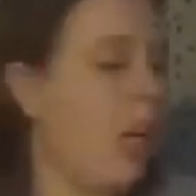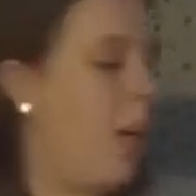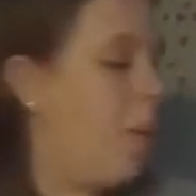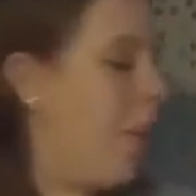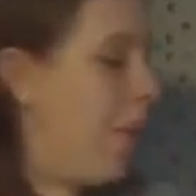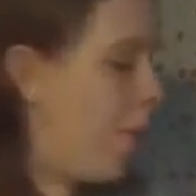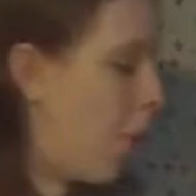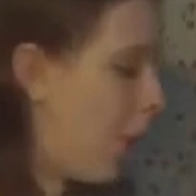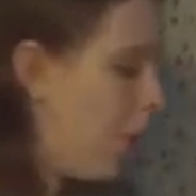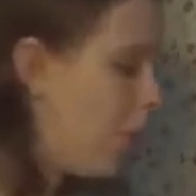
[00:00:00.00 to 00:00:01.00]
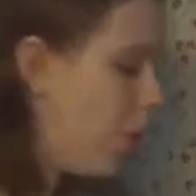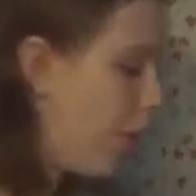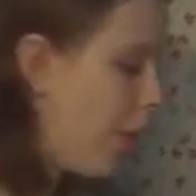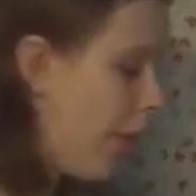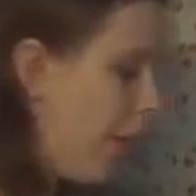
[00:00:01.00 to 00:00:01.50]
Before you do
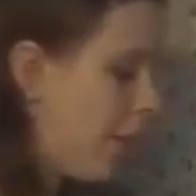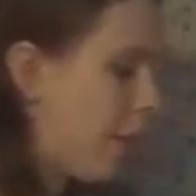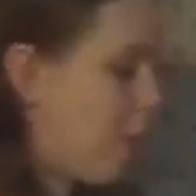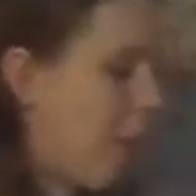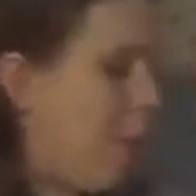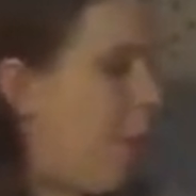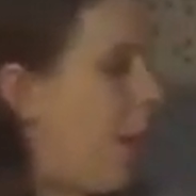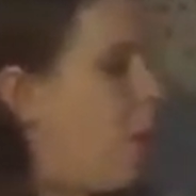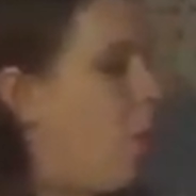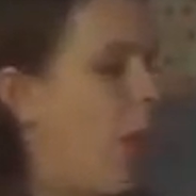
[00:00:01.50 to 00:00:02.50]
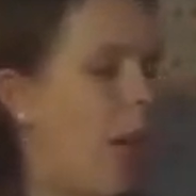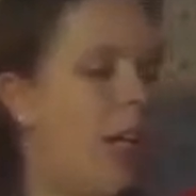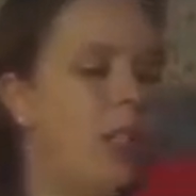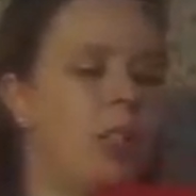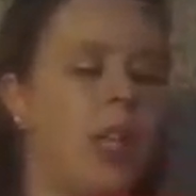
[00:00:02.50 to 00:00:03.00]
the science experiment, what I
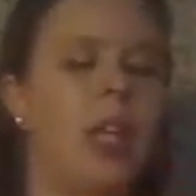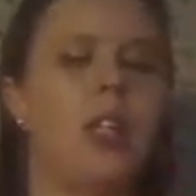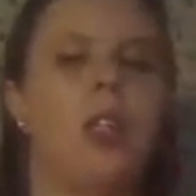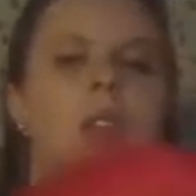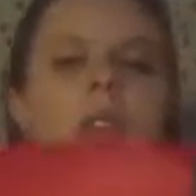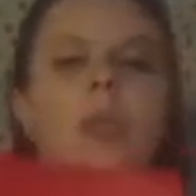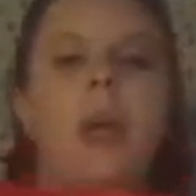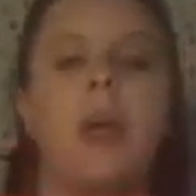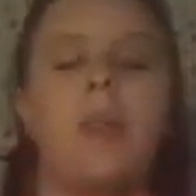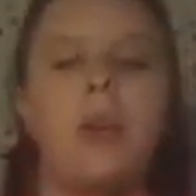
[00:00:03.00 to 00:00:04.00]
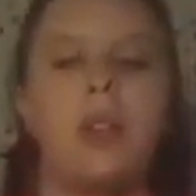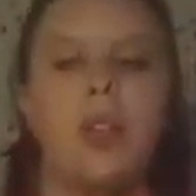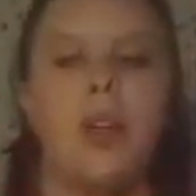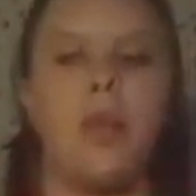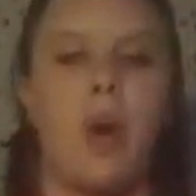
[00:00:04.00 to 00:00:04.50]
used to like to do is make a
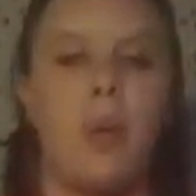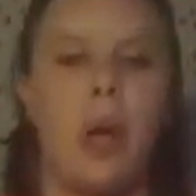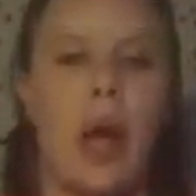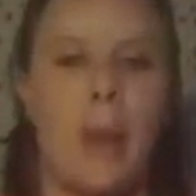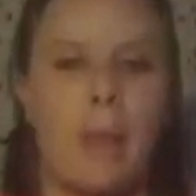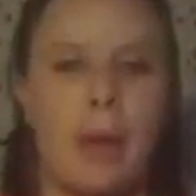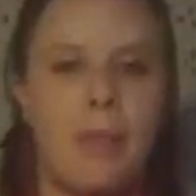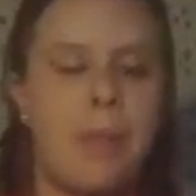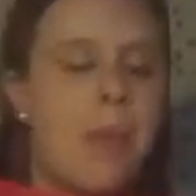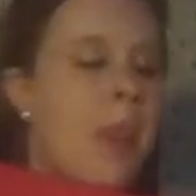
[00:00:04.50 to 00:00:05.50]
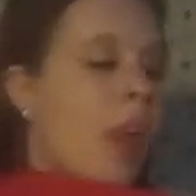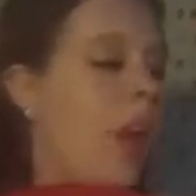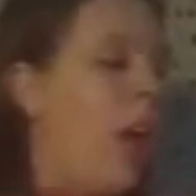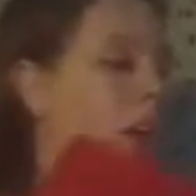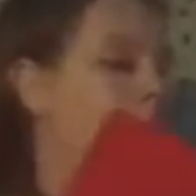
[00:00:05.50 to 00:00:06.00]
poster of what will happen.
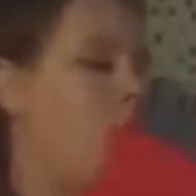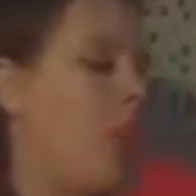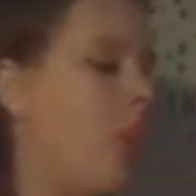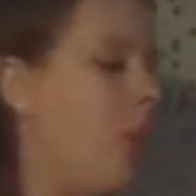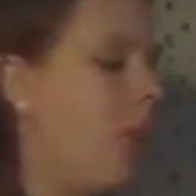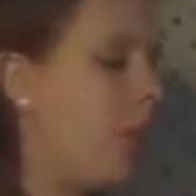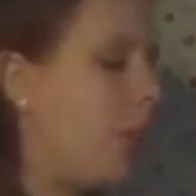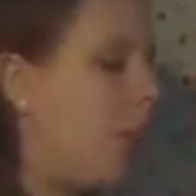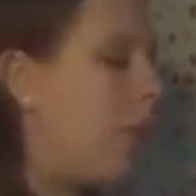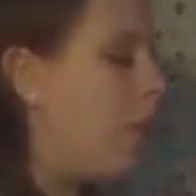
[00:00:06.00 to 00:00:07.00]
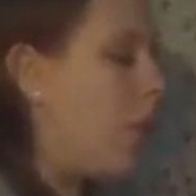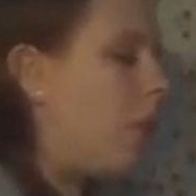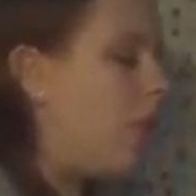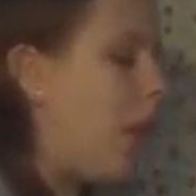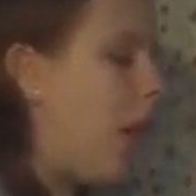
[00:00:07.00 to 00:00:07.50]
And you can do this during
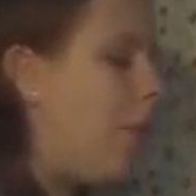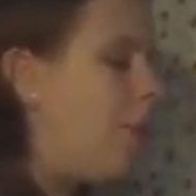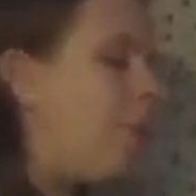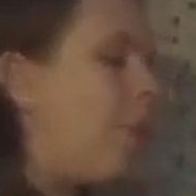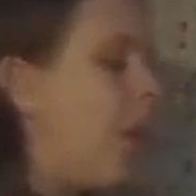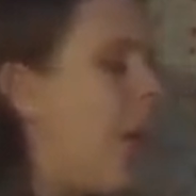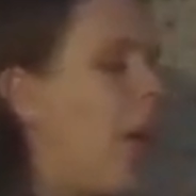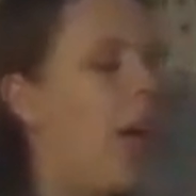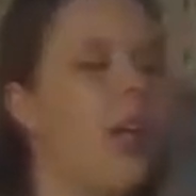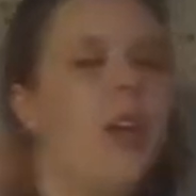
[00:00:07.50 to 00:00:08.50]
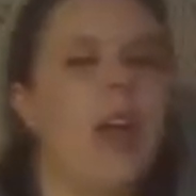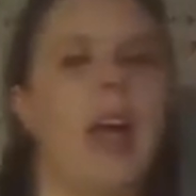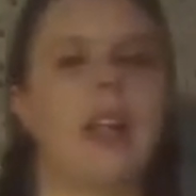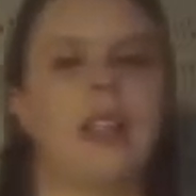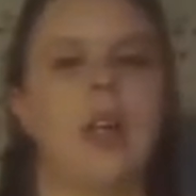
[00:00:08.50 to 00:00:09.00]
circle time, and you can
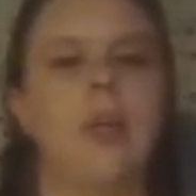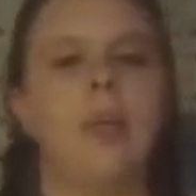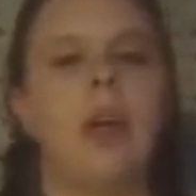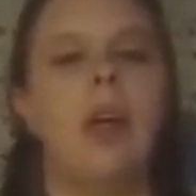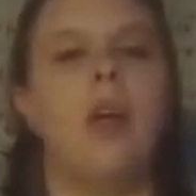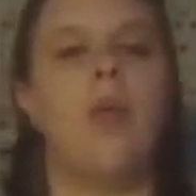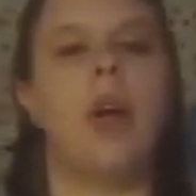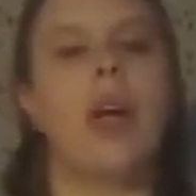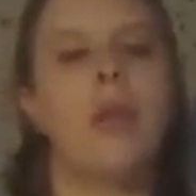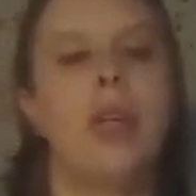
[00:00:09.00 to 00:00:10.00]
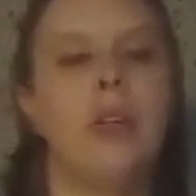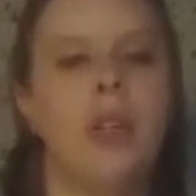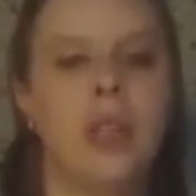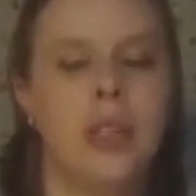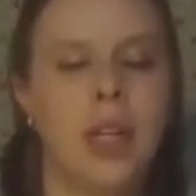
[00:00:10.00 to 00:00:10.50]
ask them, we're going to be
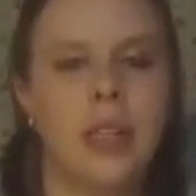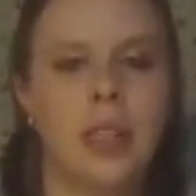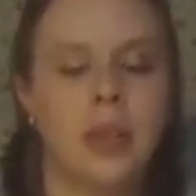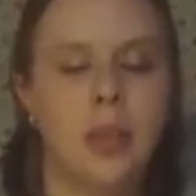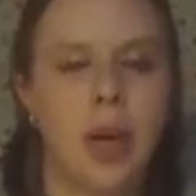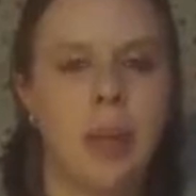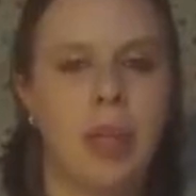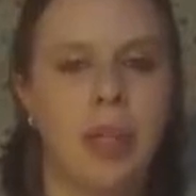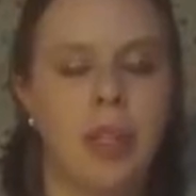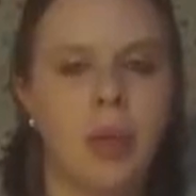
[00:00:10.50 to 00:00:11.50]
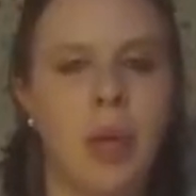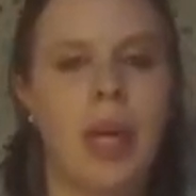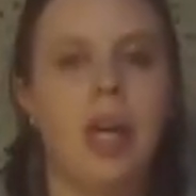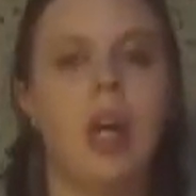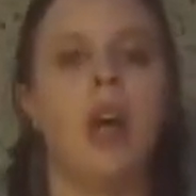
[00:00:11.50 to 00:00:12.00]
doing a science experiment this
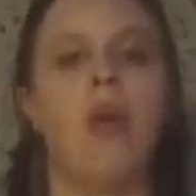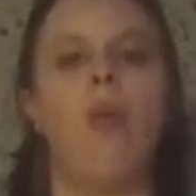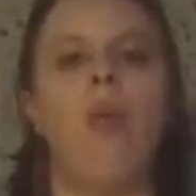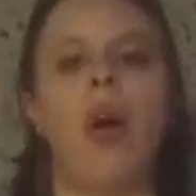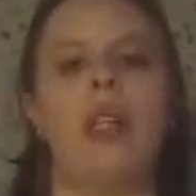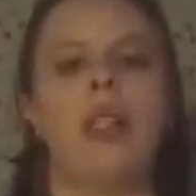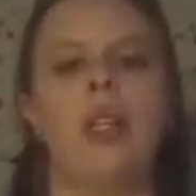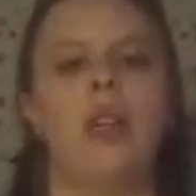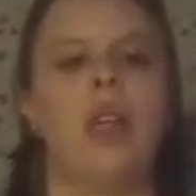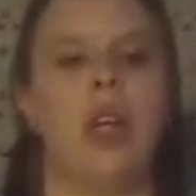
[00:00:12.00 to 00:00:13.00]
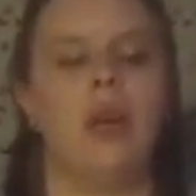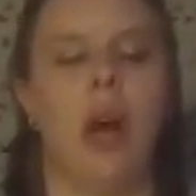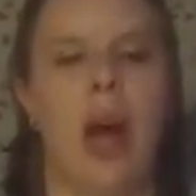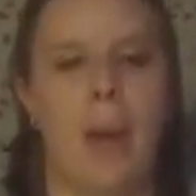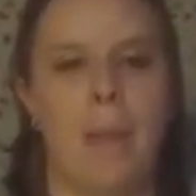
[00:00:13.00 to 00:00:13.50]
week. What do you think will
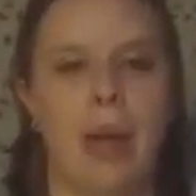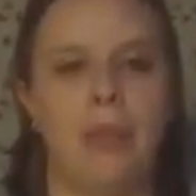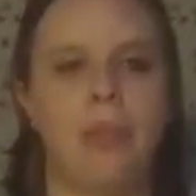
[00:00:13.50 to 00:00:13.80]
happen?